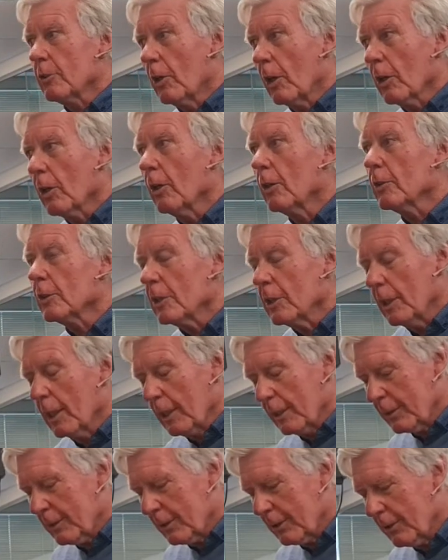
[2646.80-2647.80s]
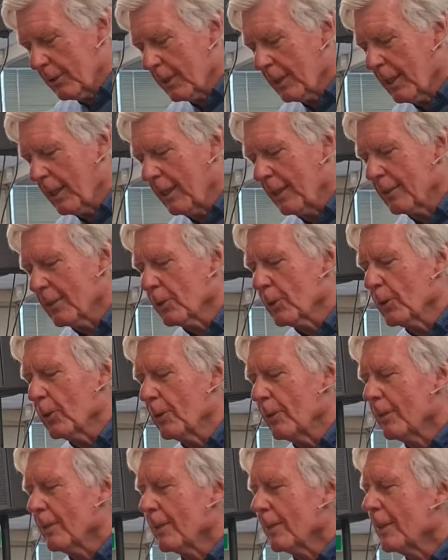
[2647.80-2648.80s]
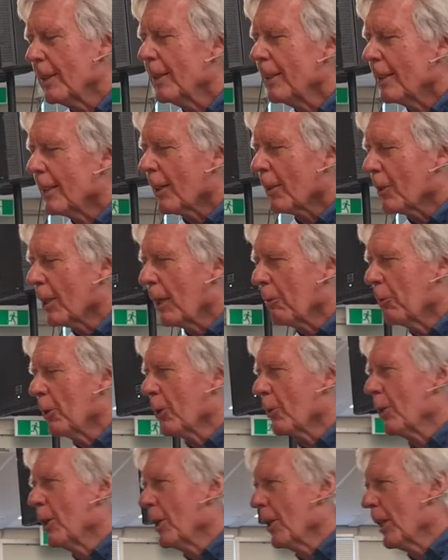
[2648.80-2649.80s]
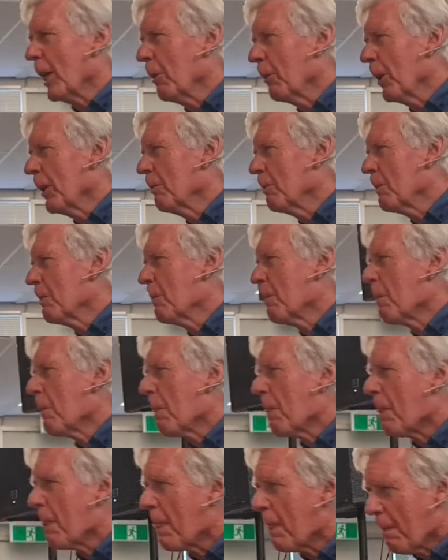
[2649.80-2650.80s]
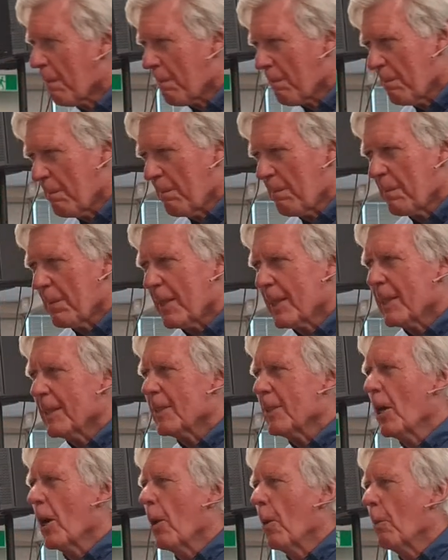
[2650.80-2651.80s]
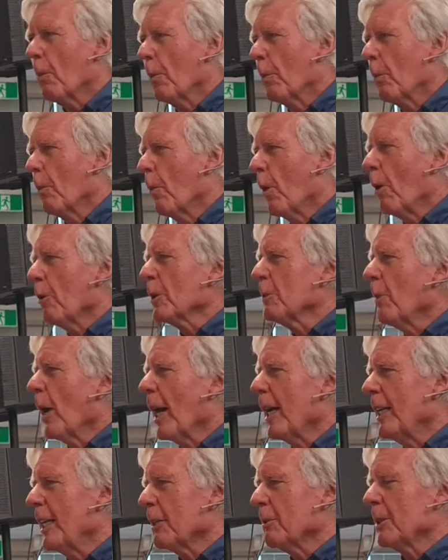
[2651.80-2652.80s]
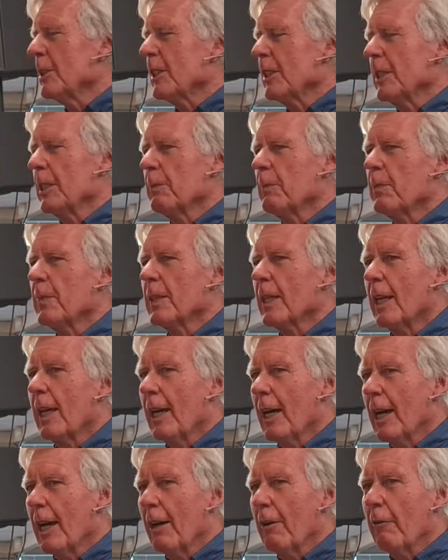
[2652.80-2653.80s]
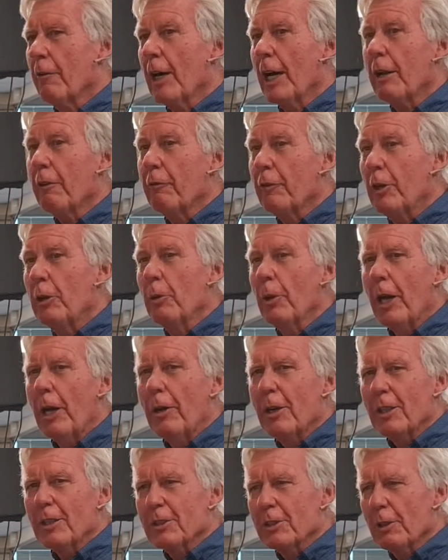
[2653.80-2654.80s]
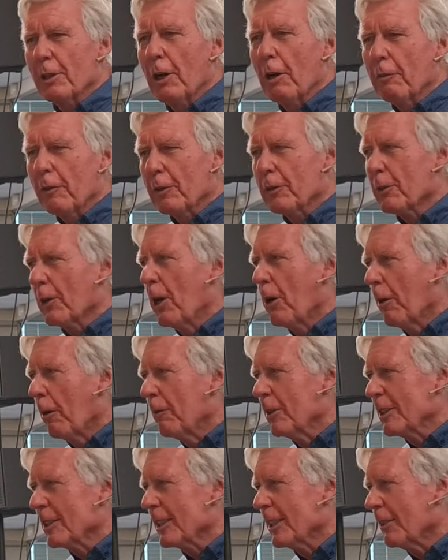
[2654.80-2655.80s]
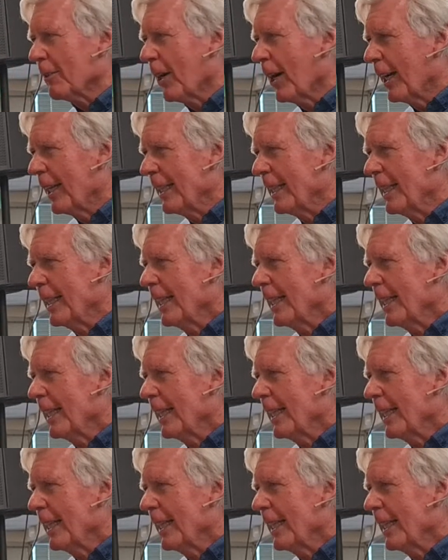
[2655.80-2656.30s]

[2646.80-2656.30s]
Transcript: Strongholds? Yes. Okay. Good. Glad we're agreed on that one. So, what was my iniquity? I've had a few areas to overthrow, obviously, right?